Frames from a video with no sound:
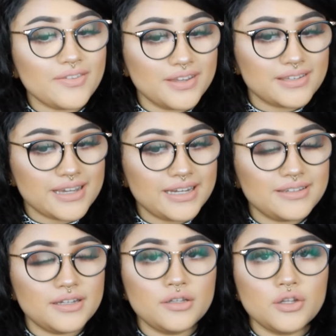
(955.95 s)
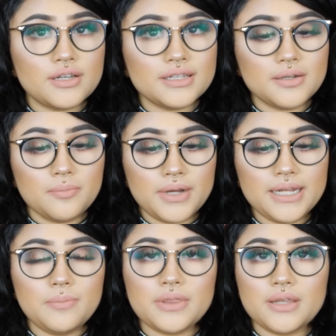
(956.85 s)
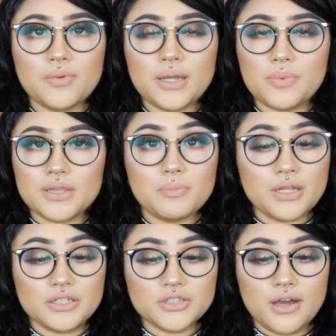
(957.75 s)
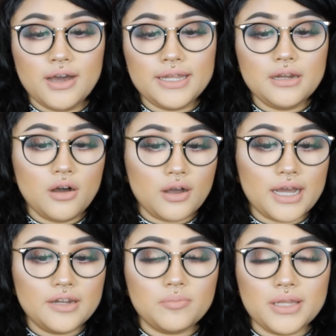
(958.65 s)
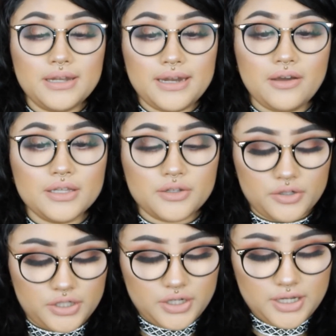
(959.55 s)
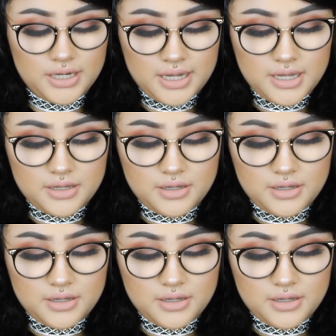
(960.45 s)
On this side, it did look a little muddy, but then when I put the blush on, it all kind of blended out and looked good.